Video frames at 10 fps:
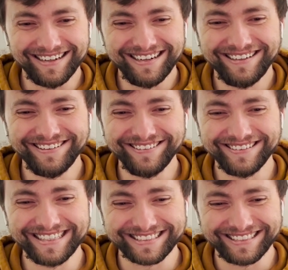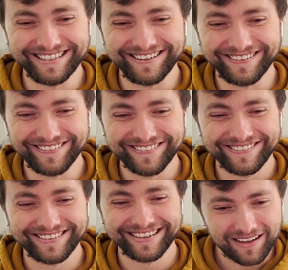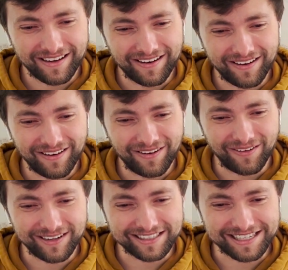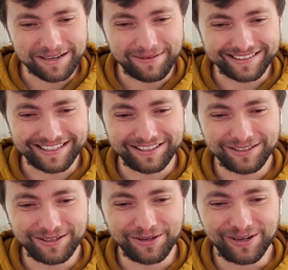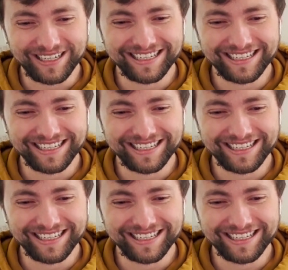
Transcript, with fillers: Oh, let's go. Oh, what is he about to do?